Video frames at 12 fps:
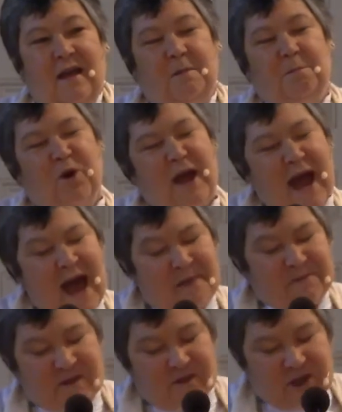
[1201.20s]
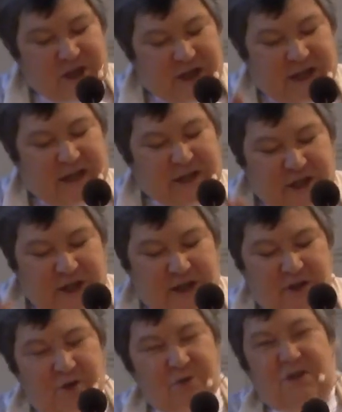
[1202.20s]
Perhaps if she
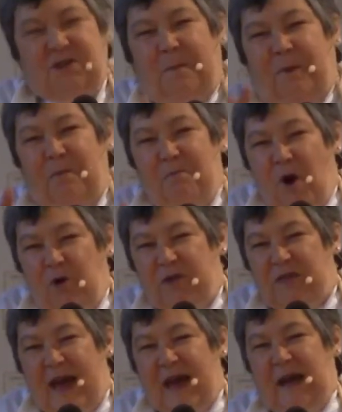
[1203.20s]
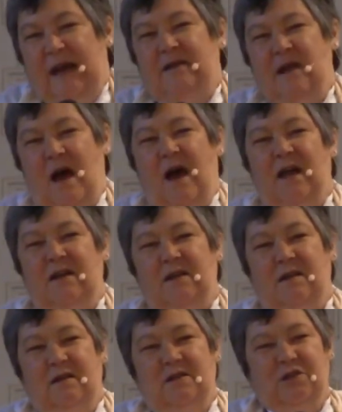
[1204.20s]
continued to promote that and
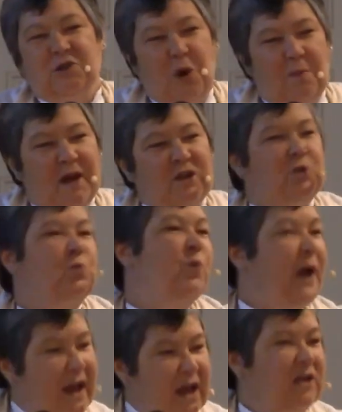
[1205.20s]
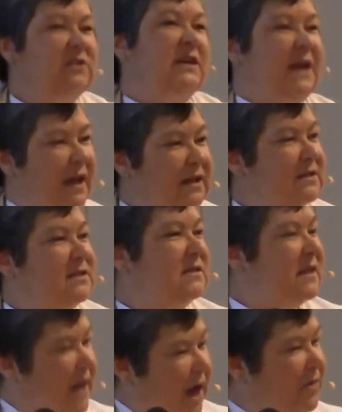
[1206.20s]
not so much railed against
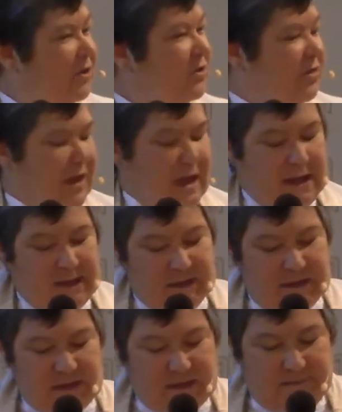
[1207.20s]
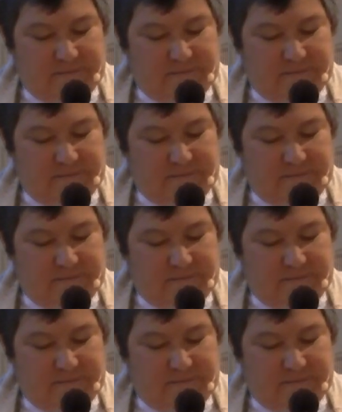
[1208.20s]
the other things,